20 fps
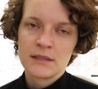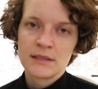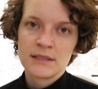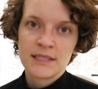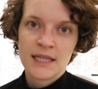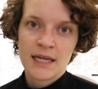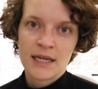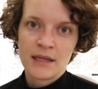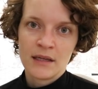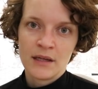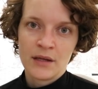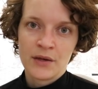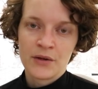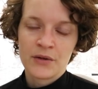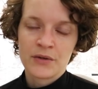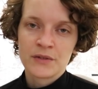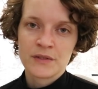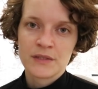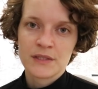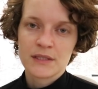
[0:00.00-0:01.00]
10
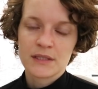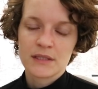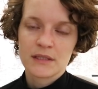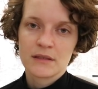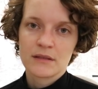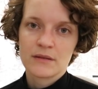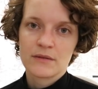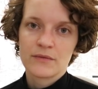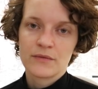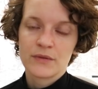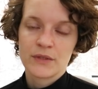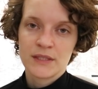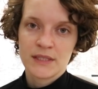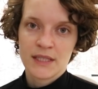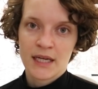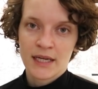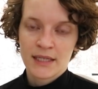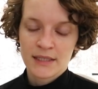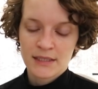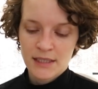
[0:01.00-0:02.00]
years for
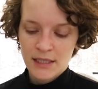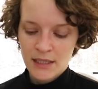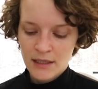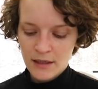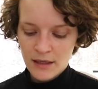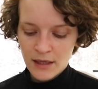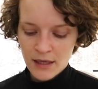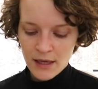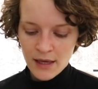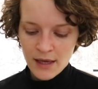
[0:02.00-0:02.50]
sizing.